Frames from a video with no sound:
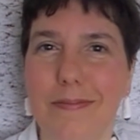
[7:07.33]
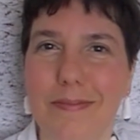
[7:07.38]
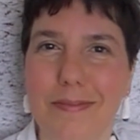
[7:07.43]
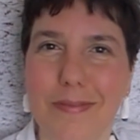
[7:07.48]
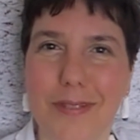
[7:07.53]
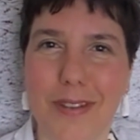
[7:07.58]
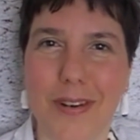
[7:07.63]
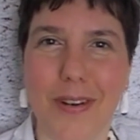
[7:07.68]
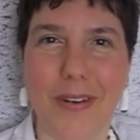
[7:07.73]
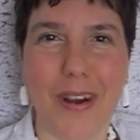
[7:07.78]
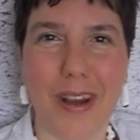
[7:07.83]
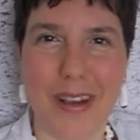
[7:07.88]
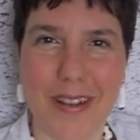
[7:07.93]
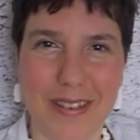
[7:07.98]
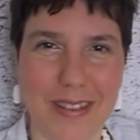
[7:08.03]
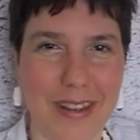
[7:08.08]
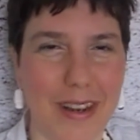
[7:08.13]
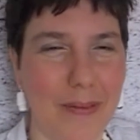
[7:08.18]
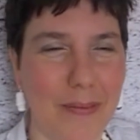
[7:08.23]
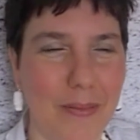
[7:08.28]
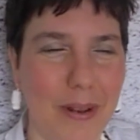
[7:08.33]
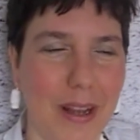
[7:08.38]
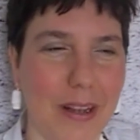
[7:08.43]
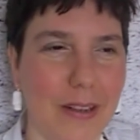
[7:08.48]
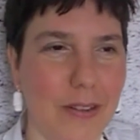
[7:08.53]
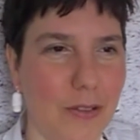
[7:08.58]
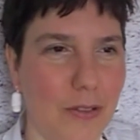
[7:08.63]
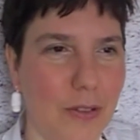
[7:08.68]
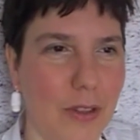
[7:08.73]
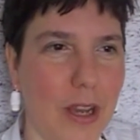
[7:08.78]
So I slept like
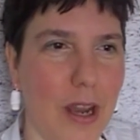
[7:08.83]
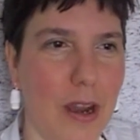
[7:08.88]
3